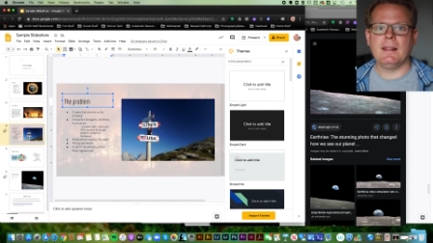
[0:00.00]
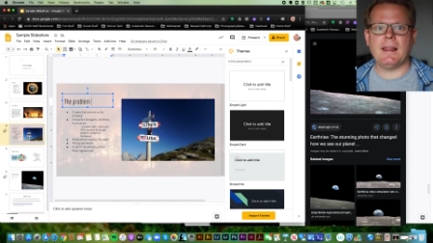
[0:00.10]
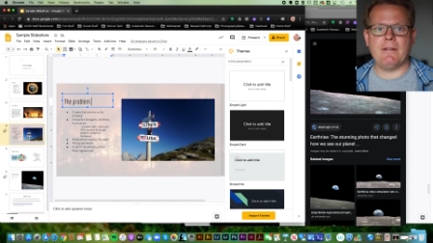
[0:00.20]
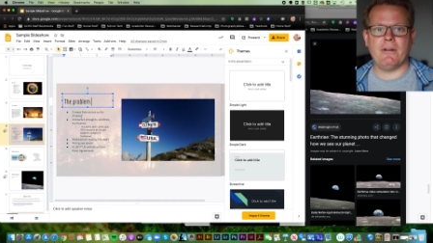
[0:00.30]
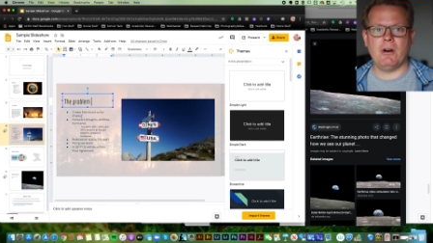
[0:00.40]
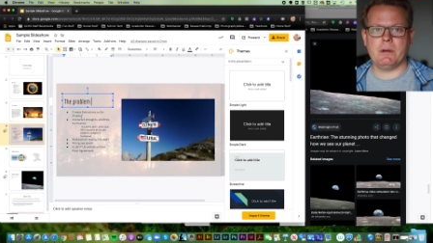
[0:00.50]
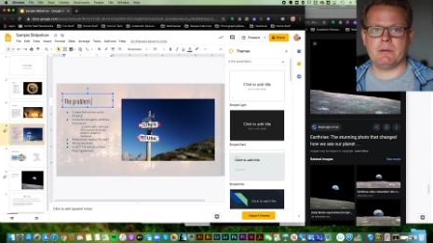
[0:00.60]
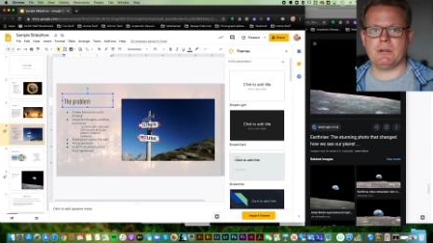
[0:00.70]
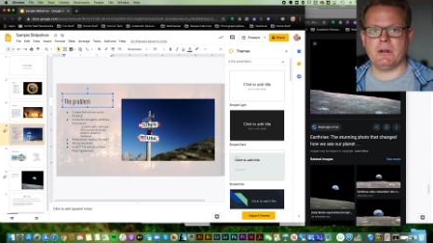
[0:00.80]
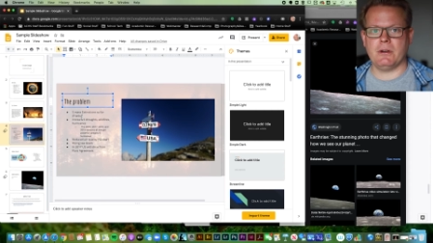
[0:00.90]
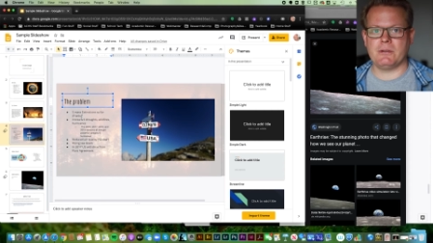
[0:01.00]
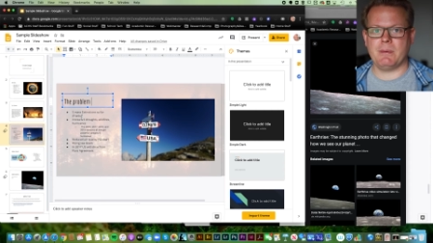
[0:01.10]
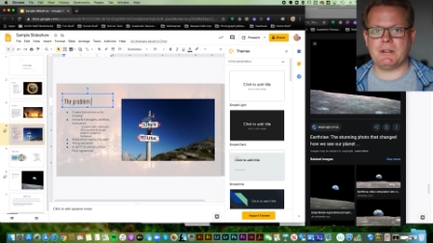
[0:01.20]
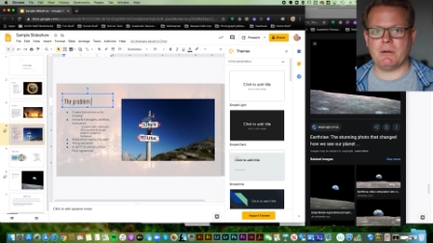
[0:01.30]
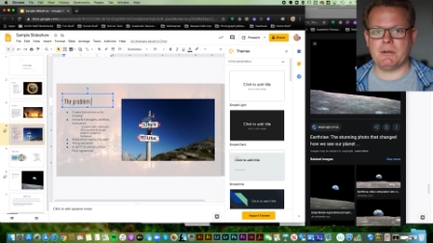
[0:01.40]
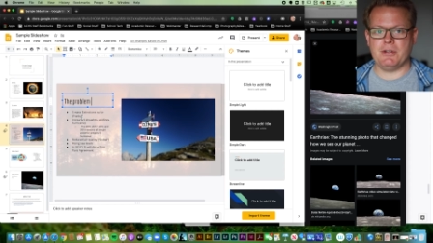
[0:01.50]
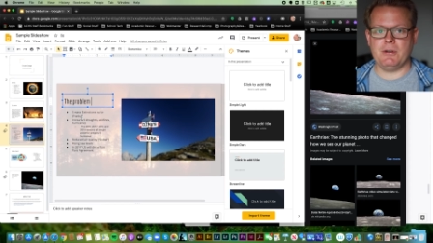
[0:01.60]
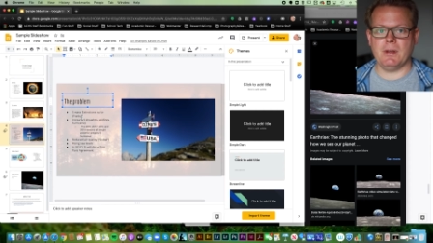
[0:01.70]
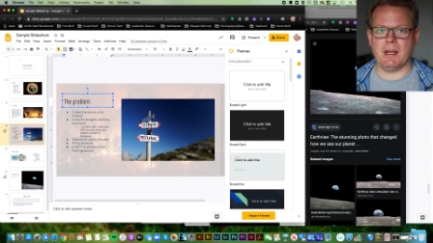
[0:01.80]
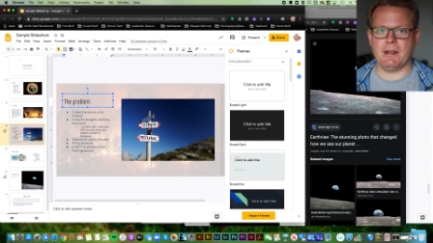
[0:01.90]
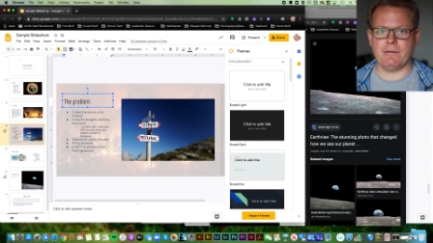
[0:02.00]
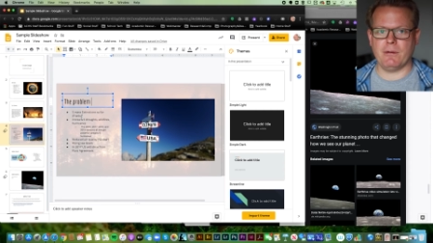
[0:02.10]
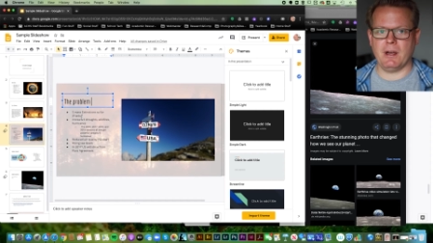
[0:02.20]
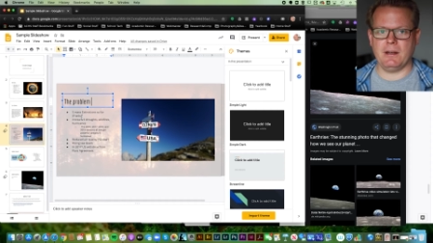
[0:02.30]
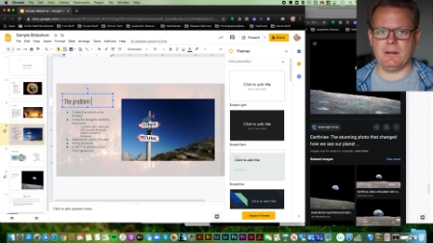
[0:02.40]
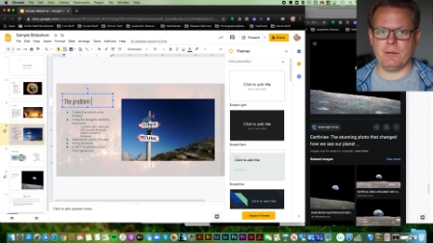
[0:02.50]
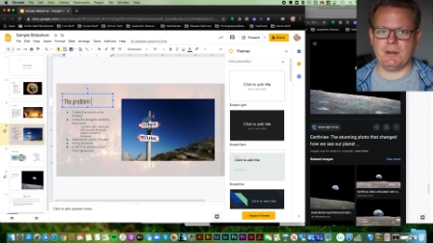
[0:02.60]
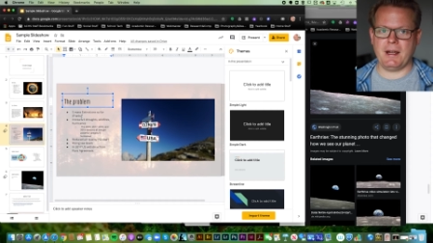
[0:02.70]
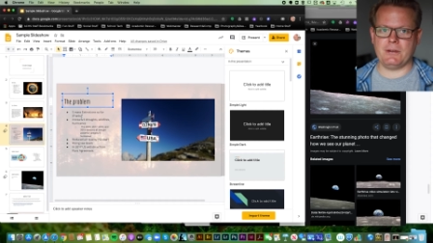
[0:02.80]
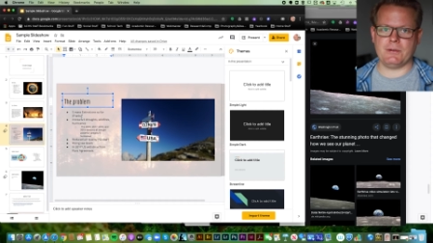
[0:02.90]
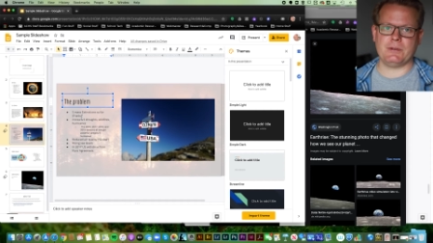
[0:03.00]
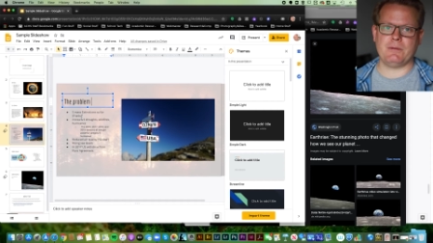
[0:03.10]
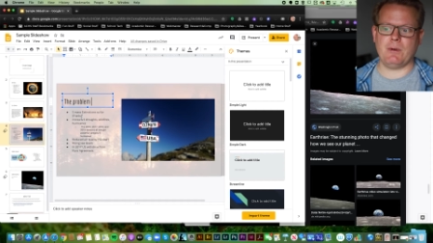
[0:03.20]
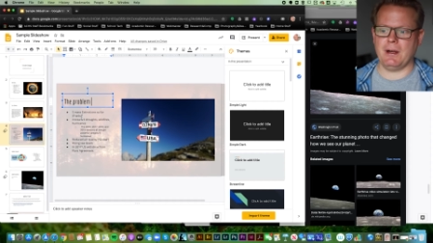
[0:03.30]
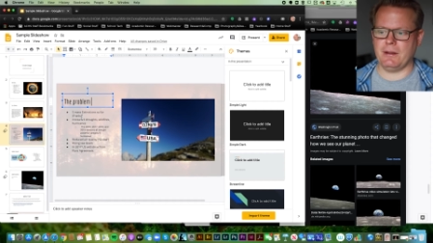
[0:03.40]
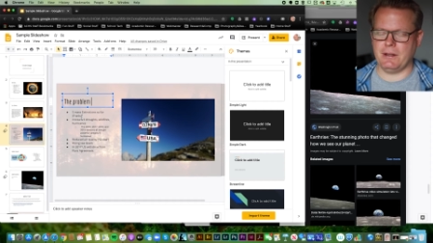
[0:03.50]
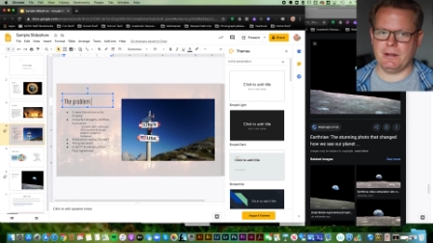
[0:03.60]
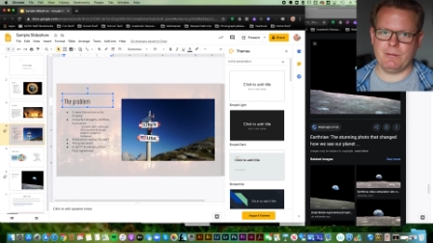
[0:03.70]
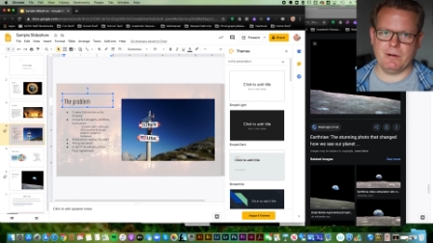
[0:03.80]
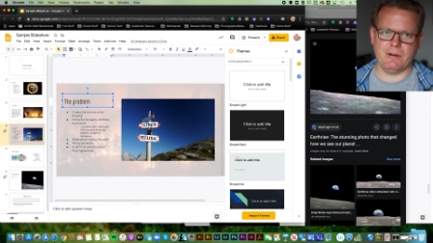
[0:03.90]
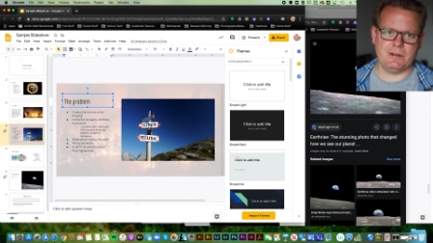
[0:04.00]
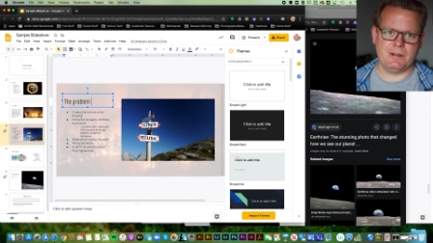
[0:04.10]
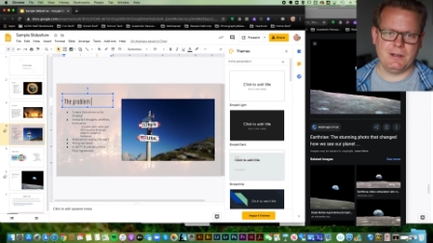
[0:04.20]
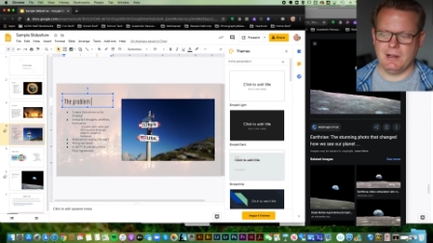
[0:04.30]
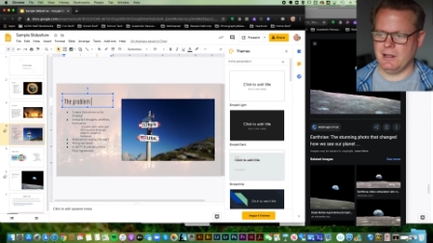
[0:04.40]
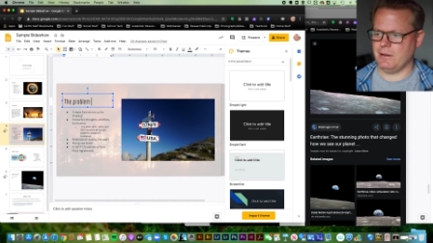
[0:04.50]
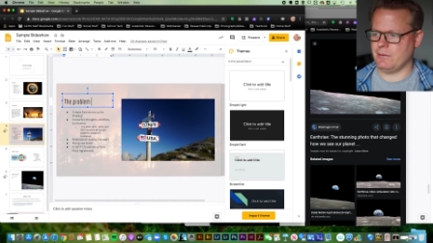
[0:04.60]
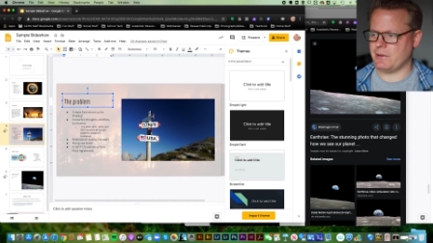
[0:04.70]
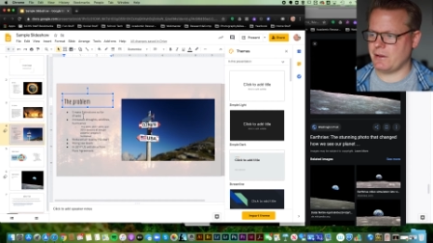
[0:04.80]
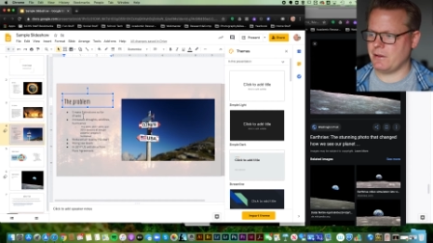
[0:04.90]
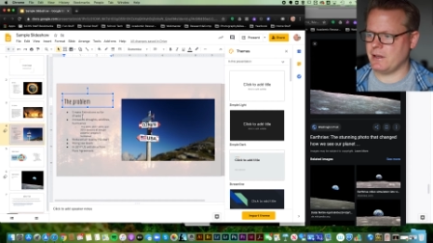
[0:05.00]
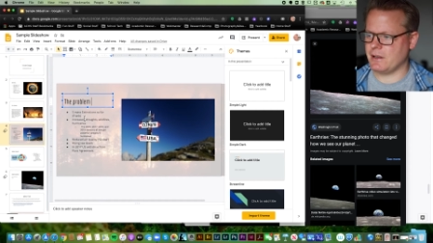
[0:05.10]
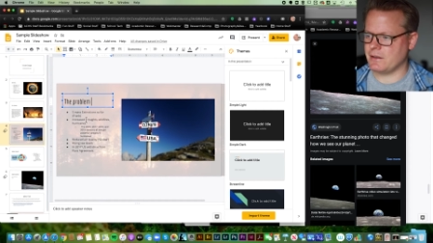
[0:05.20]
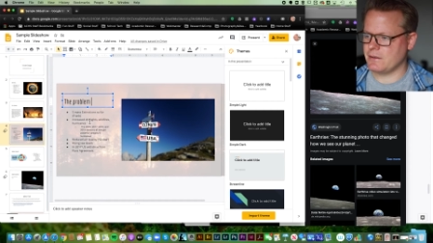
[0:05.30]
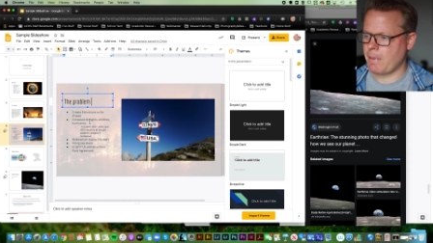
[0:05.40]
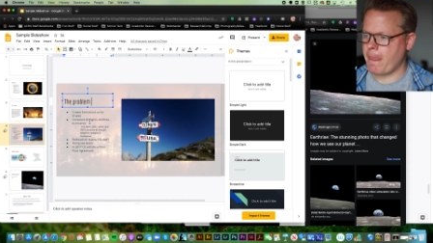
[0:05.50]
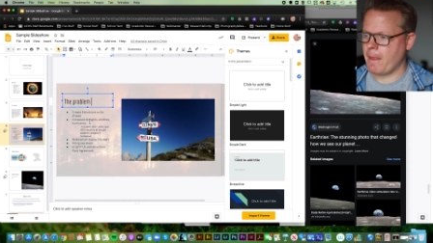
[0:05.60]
Life always returns, but it's always new life, right? There were dinosaurs for a while, and then there weren't. There was other things.